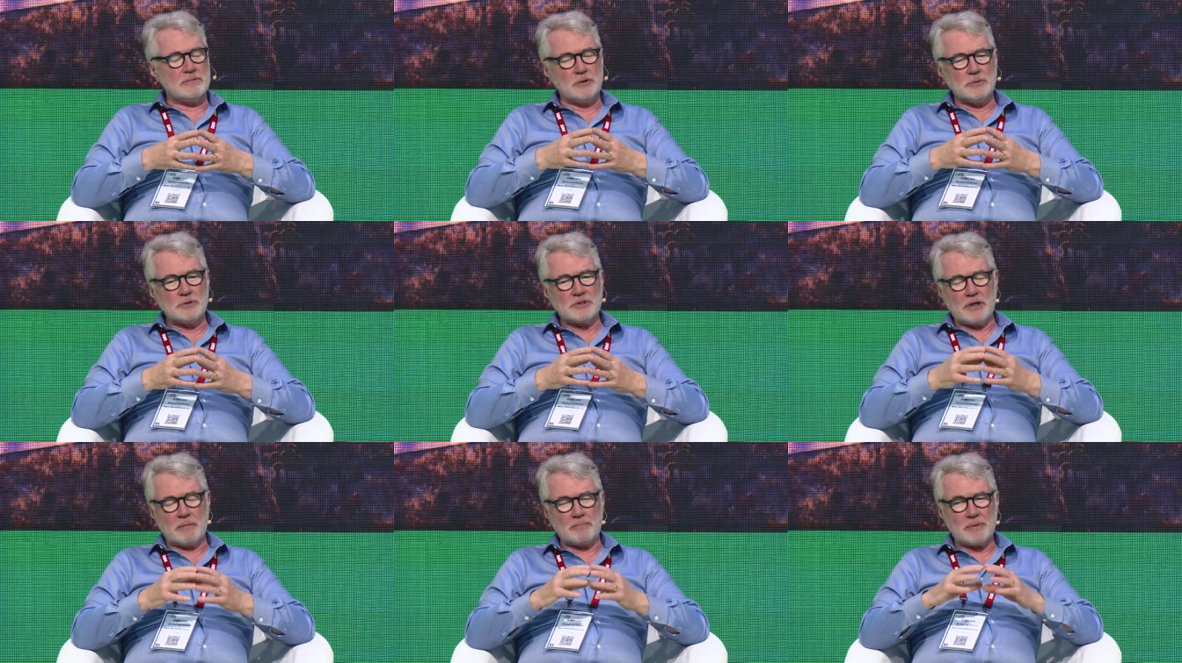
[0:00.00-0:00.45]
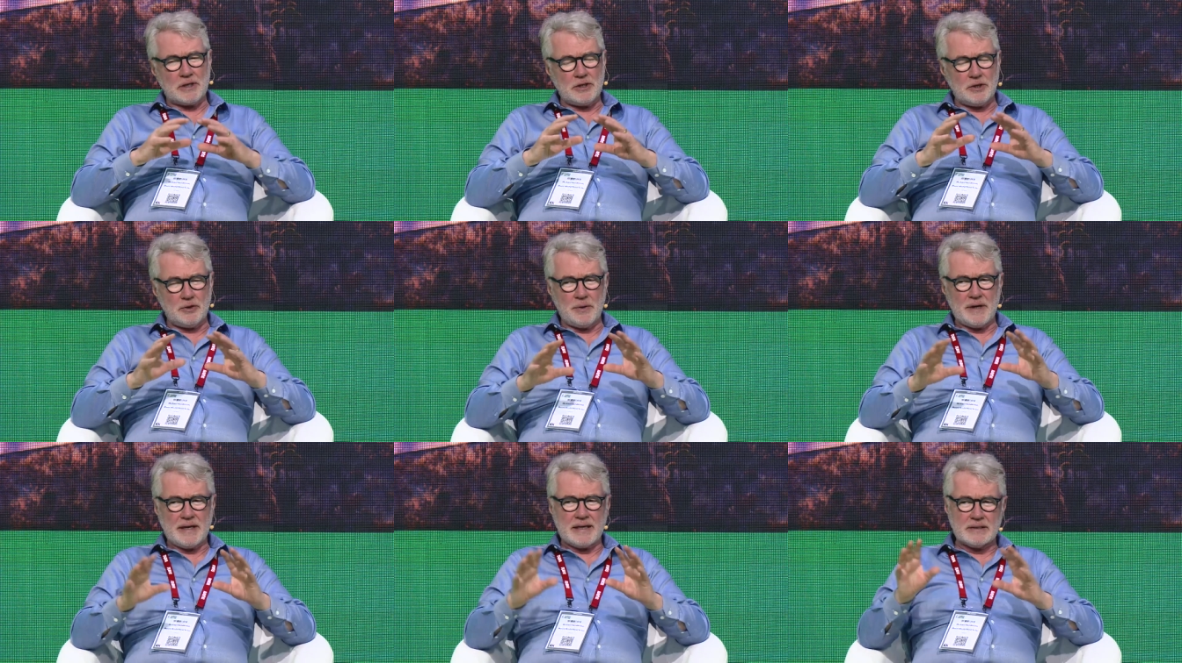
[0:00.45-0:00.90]
do something
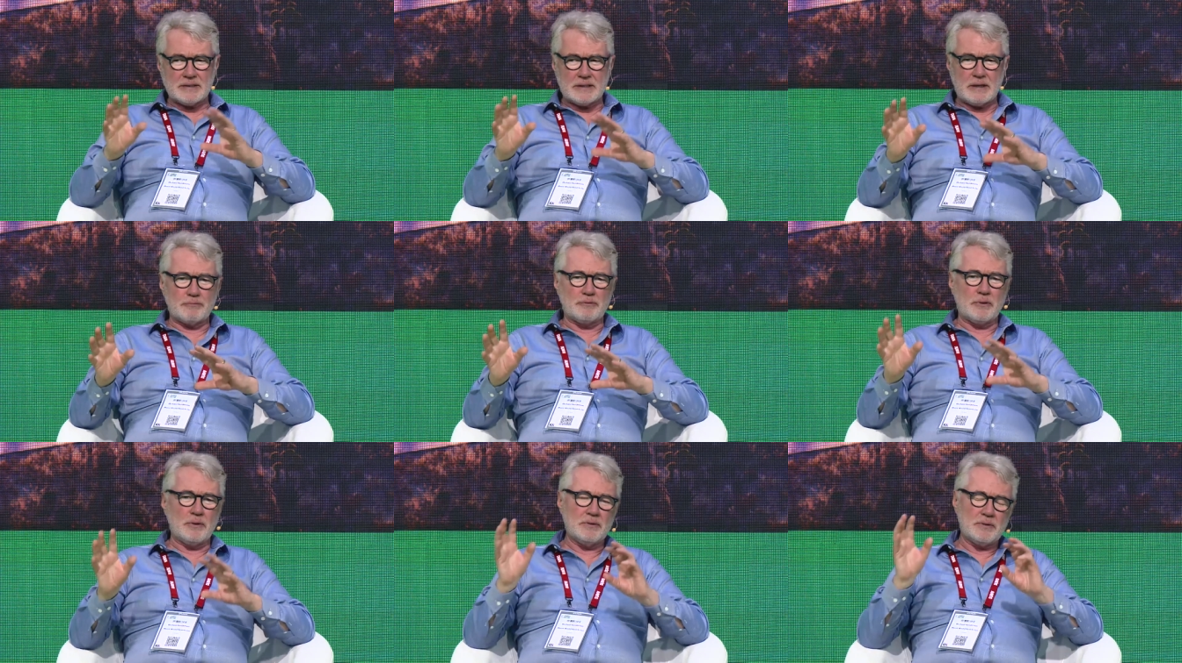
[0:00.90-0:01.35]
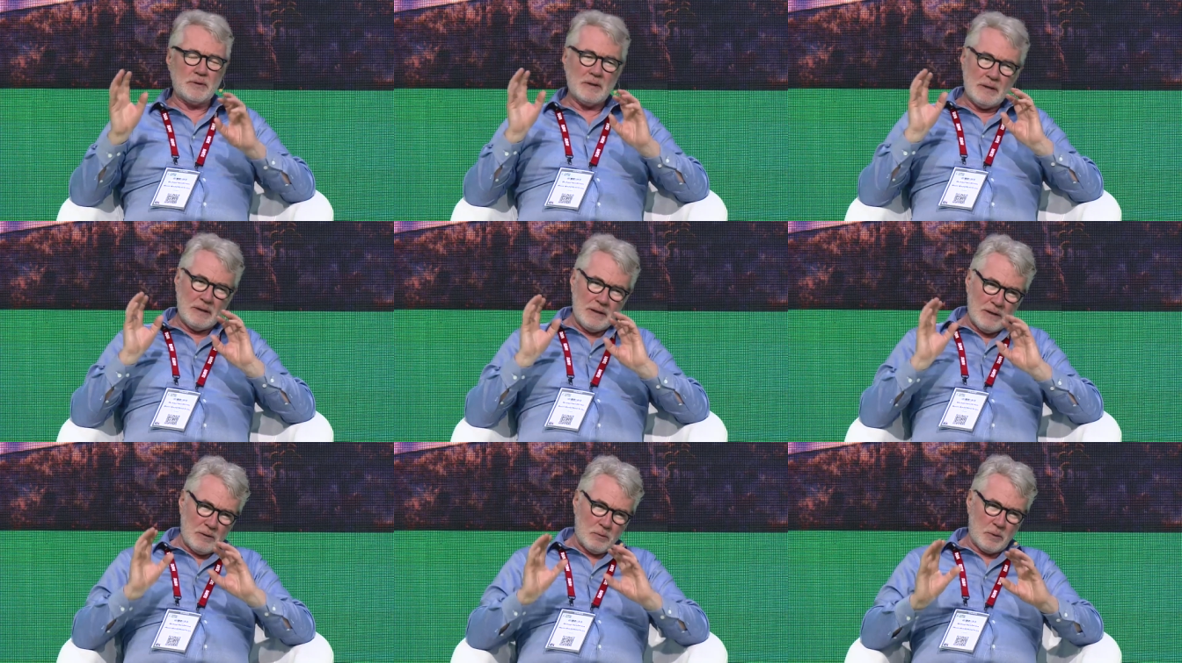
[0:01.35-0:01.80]
unique and different
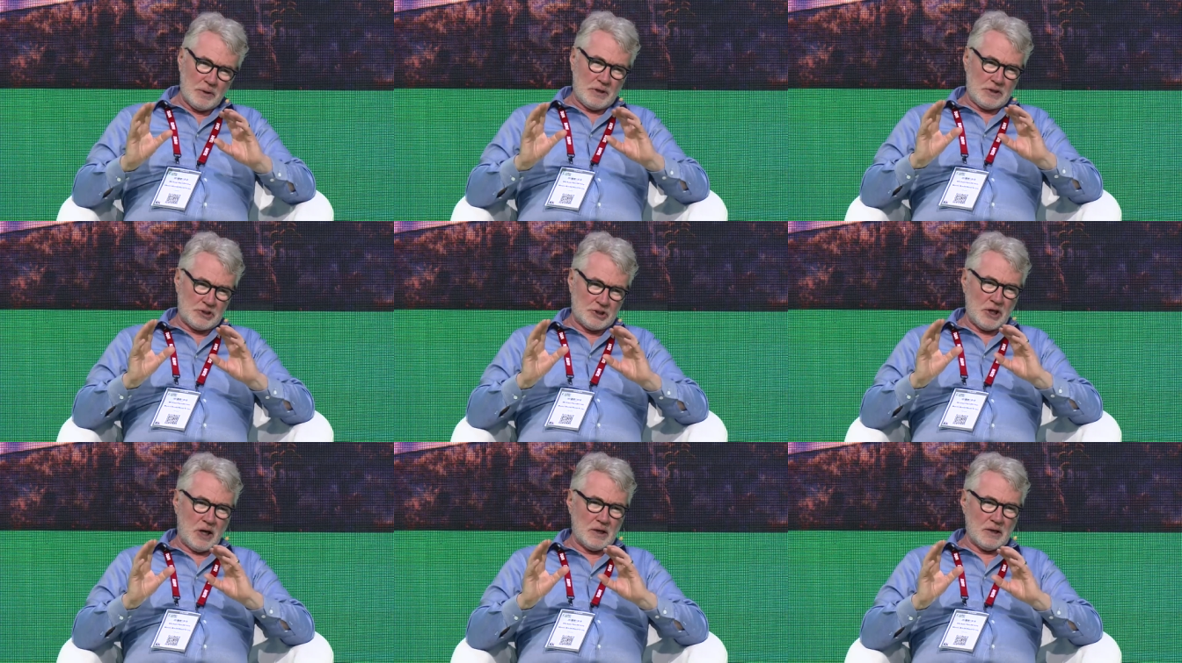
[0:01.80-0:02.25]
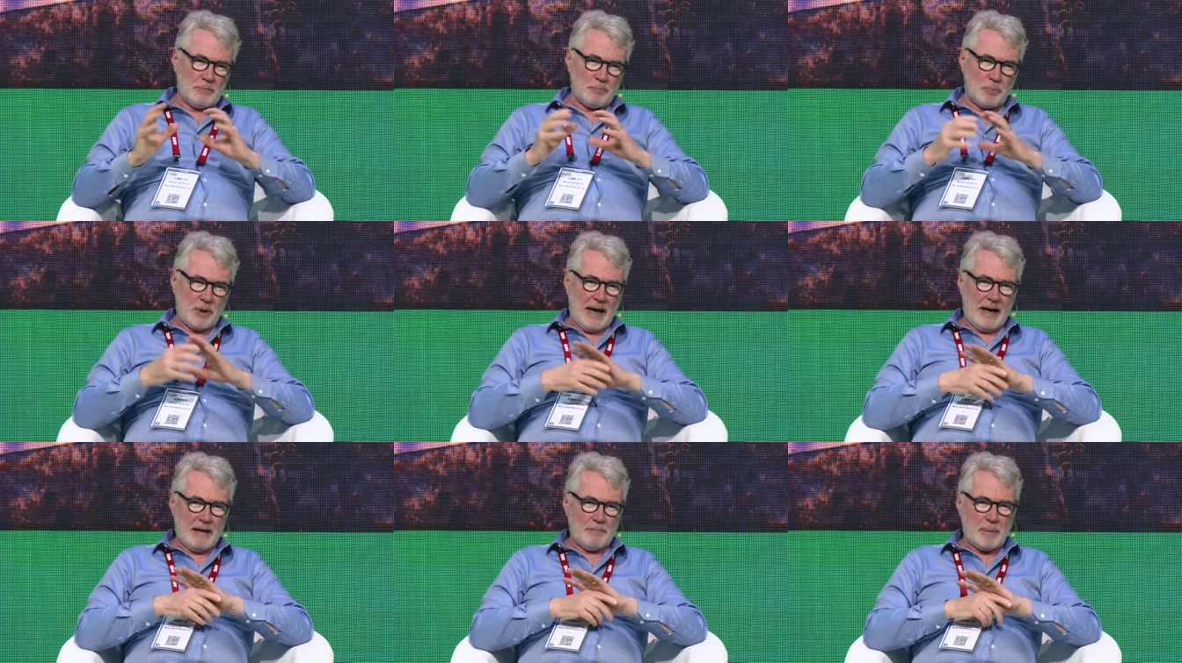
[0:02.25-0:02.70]
with a solid
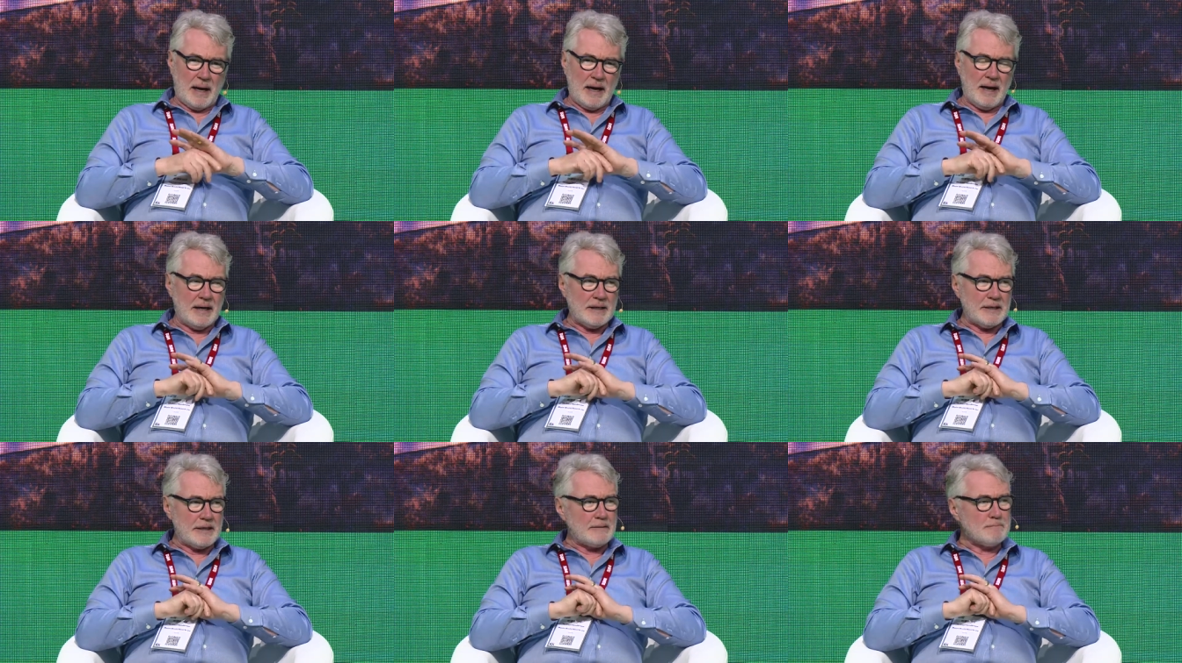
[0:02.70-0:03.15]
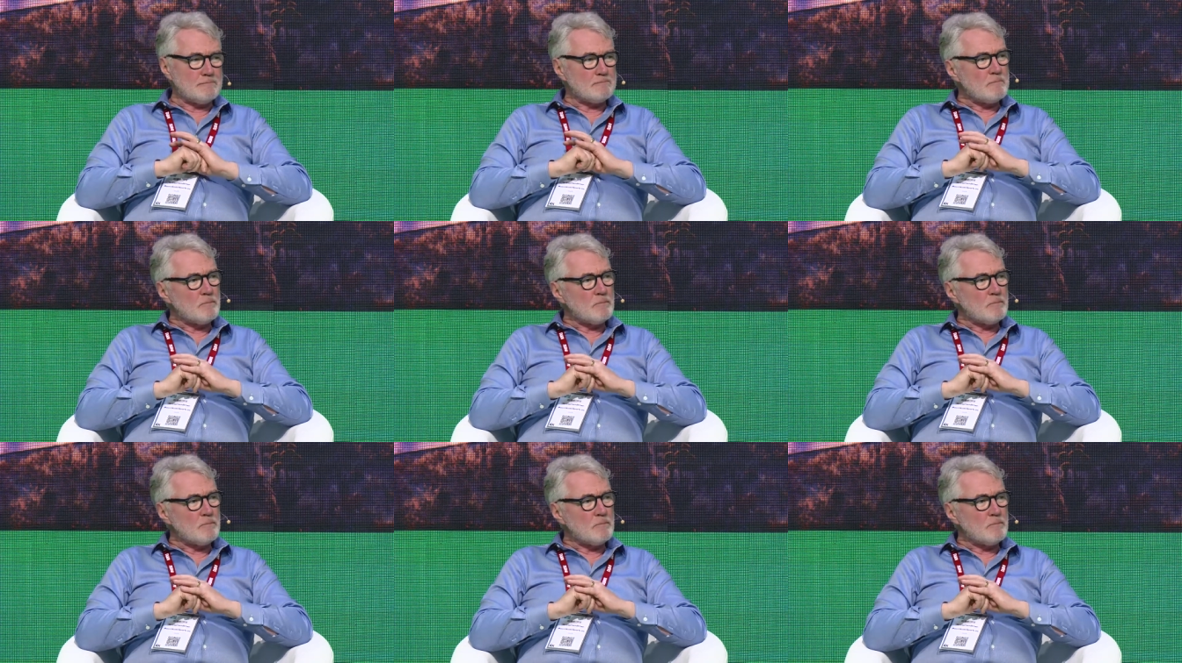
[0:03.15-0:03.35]
brand behind it.